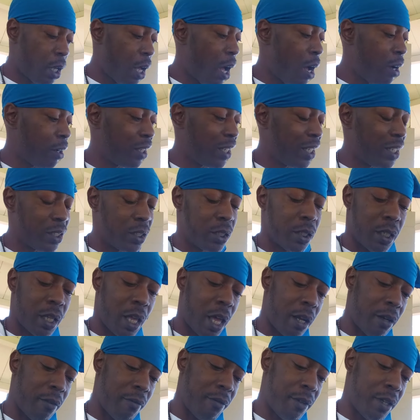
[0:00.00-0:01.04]
I'll get to
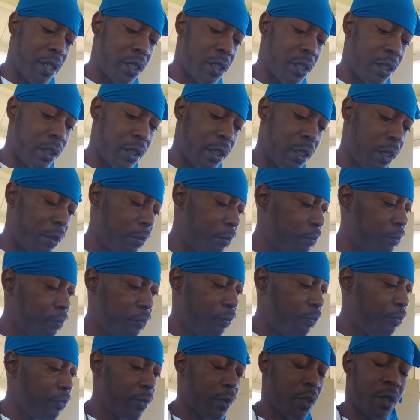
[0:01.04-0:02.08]
that eventually
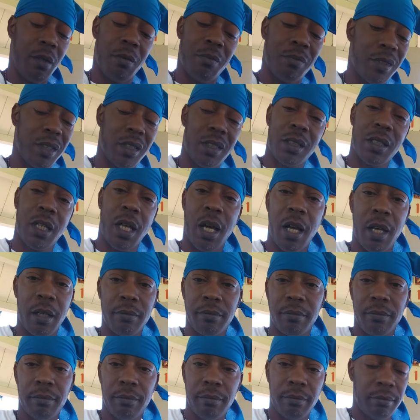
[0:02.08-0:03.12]
just not
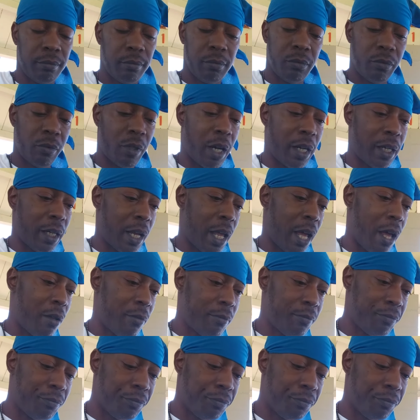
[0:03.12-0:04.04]
right now.